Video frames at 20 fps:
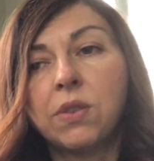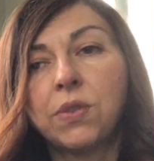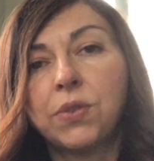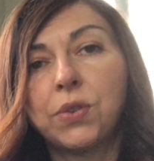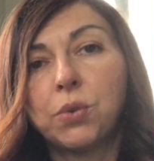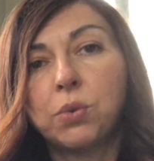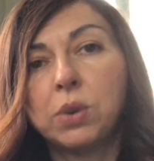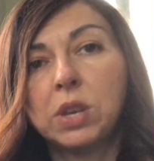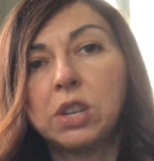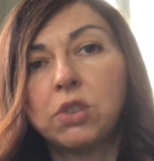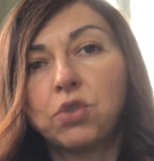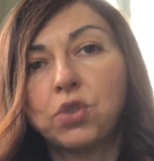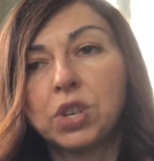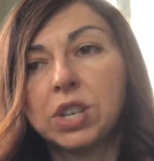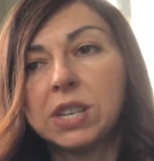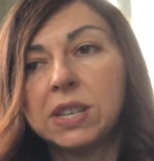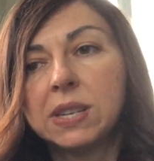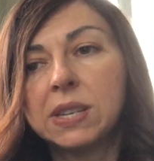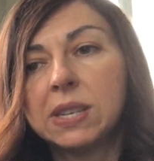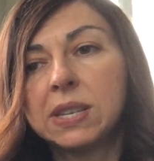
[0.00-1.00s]
a few
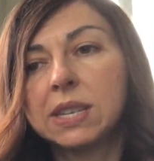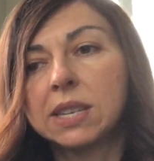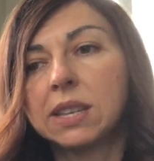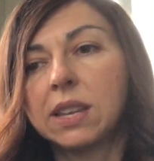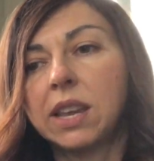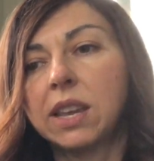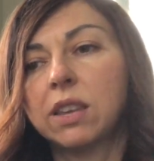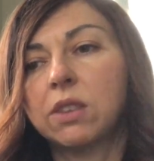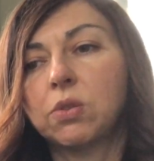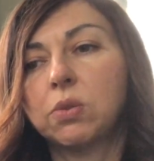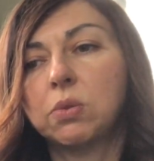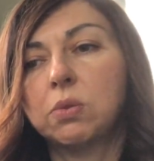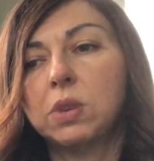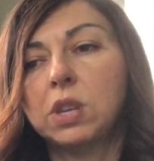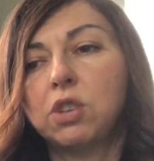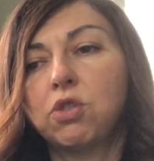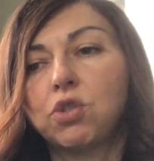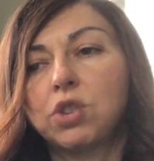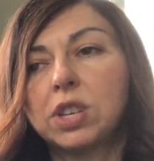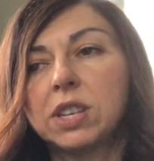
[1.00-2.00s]
inches, like 2
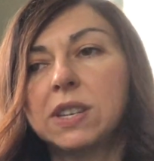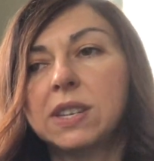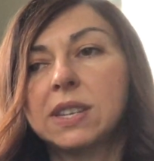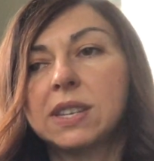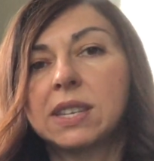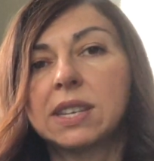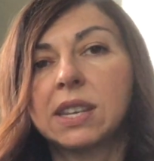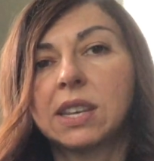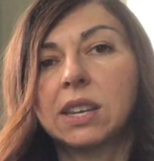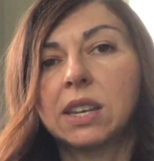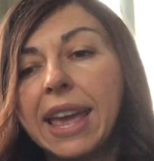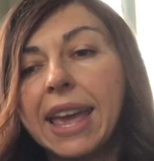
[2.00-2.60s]
inches.